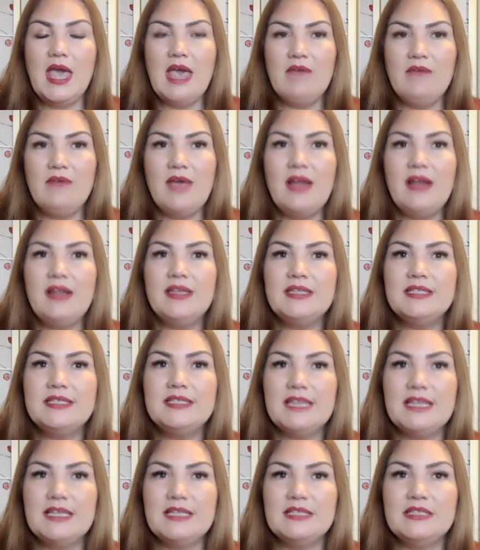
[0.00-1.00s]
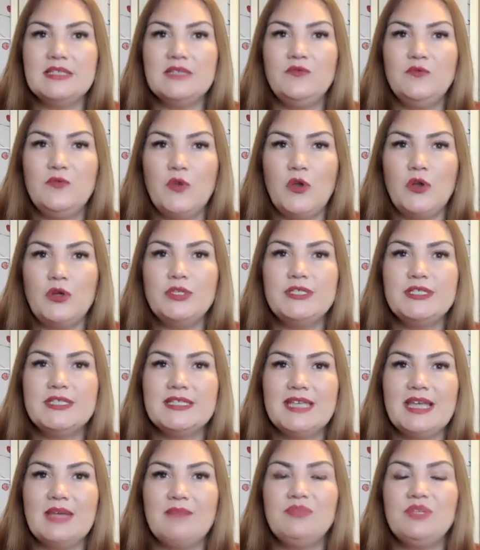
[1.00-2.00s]
Awareness is the first
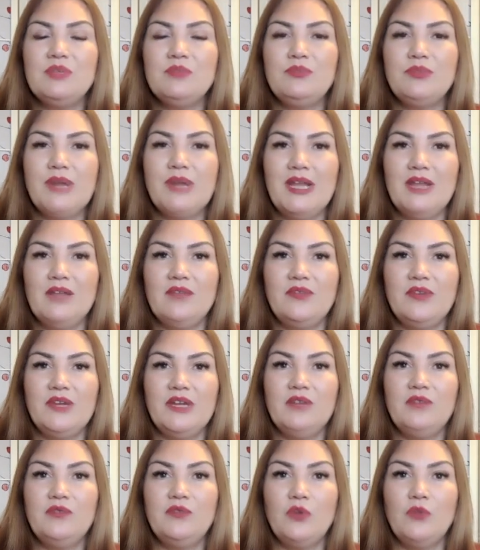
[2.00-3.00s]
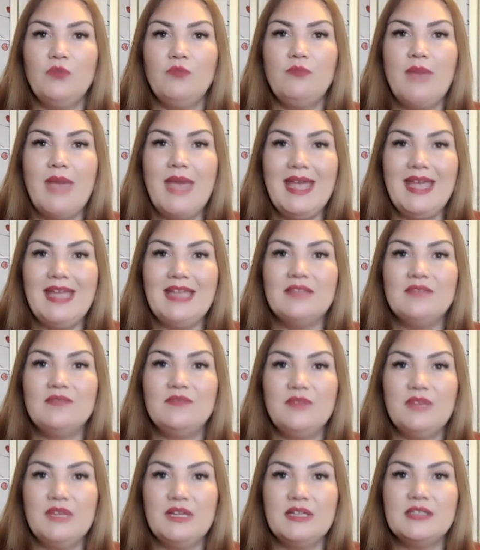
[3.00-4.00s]
step to break free from pain,
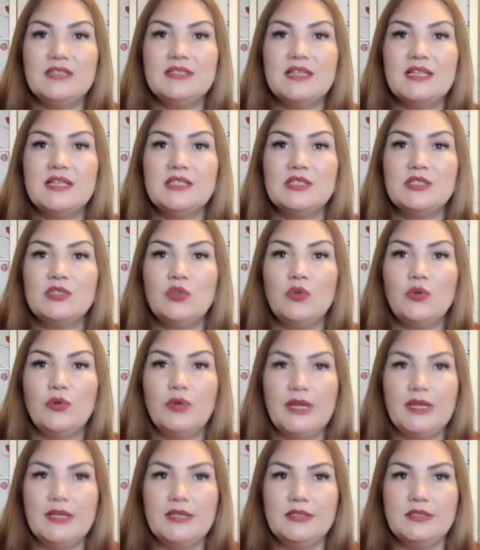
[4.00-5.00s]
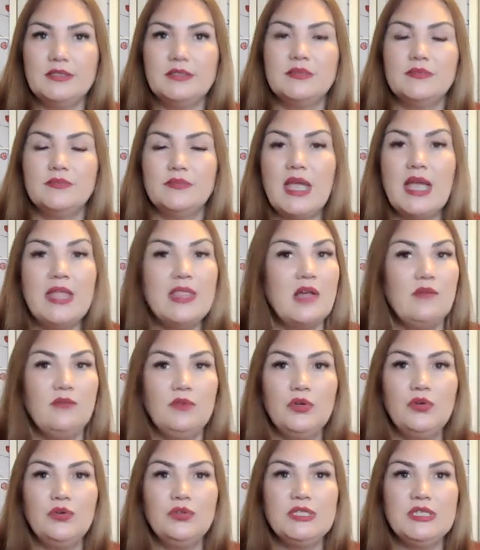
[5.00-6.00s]
fears, and stories. And I
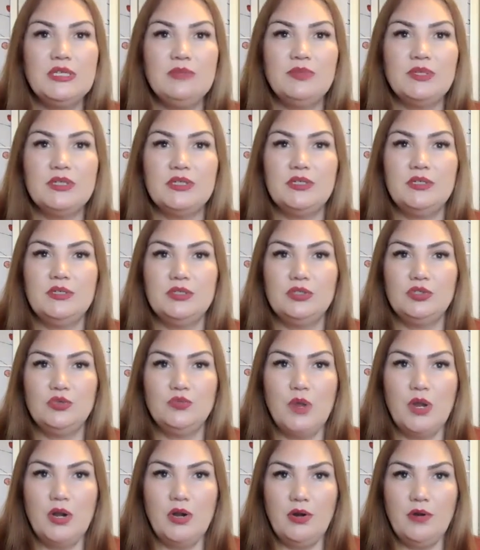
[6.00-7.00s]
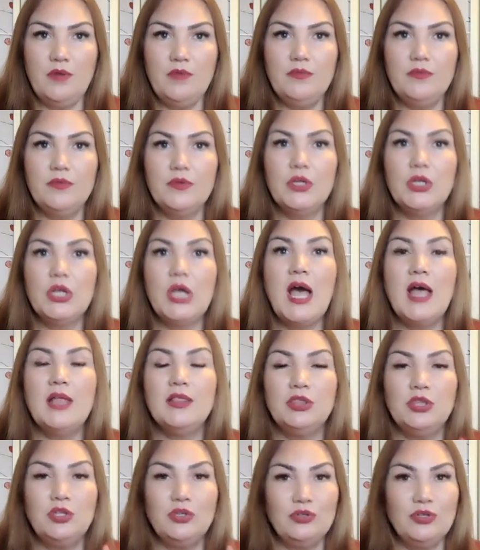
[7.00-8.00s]
will go deeper tomorrow.
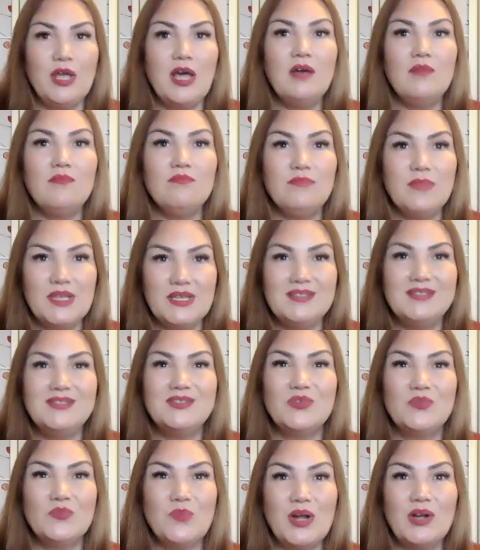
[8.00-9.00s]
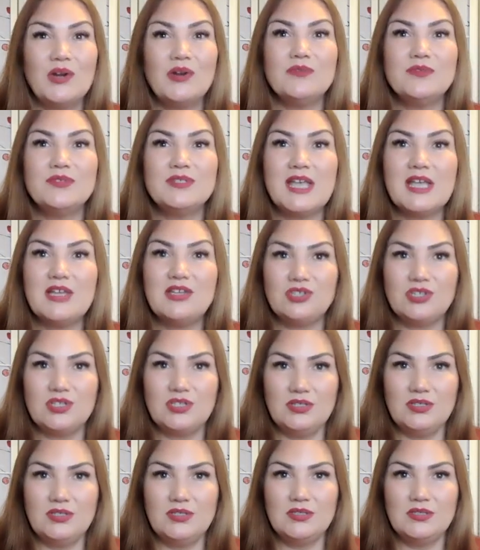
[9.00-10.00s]
And do not miss tomorrow's
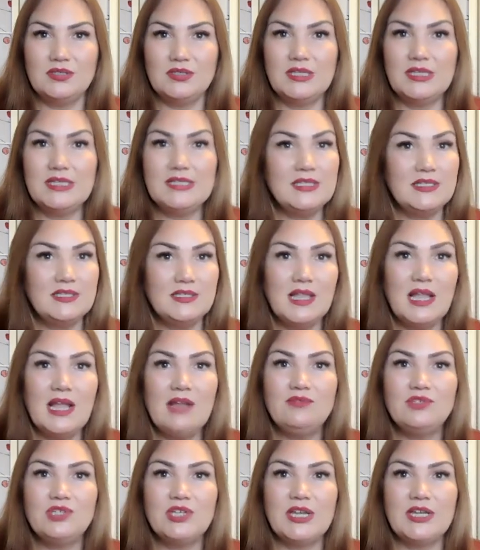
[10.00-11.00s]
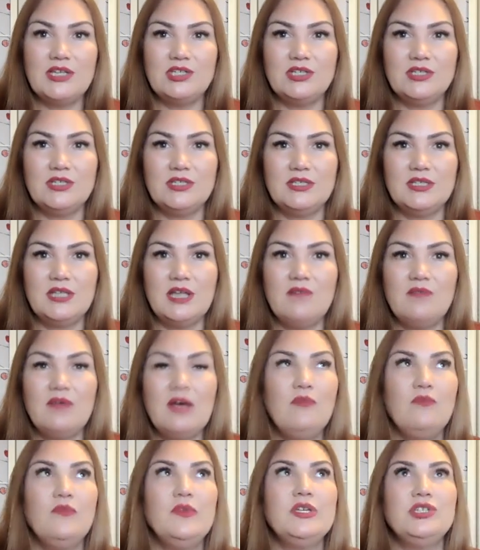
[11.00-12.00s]
sessions. This is life changing stuff.
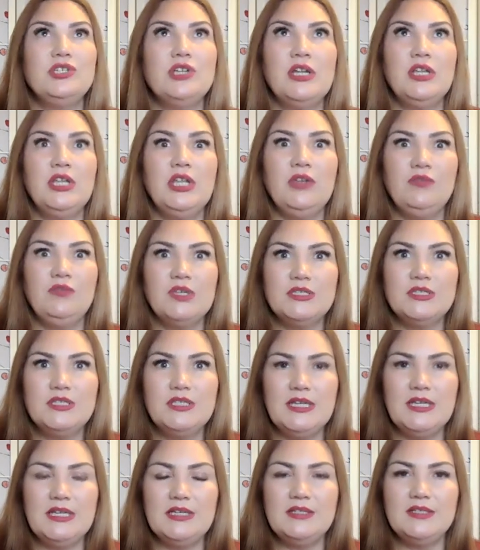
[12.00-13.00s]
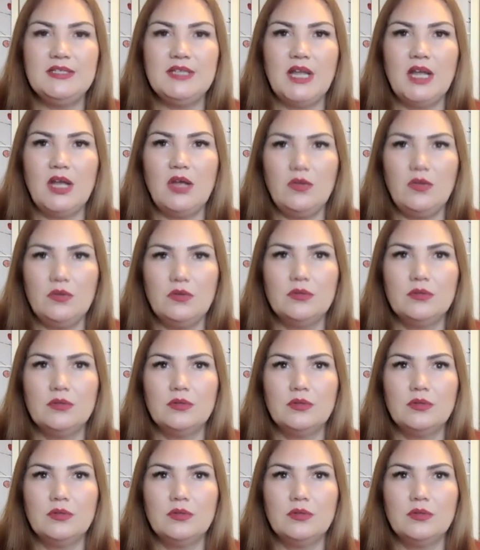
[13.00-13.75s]
I wish I knew this years ago.